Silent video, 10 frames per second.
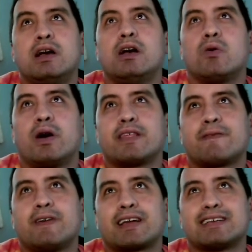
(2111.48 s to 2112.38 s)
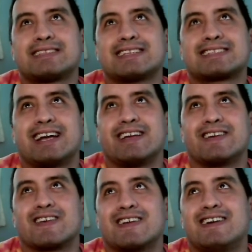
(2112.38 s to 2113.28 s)
Why the fuck is this guy
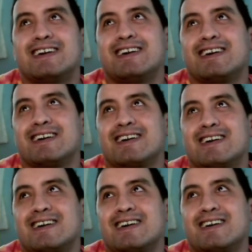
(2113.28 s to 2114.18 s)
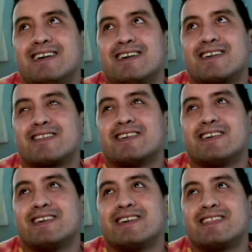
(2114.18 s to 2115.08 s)
here? Are
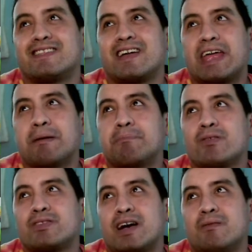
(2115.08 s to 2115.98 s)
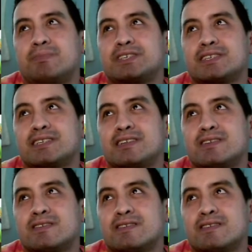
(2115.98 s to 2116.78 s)
the impel down bitches in here?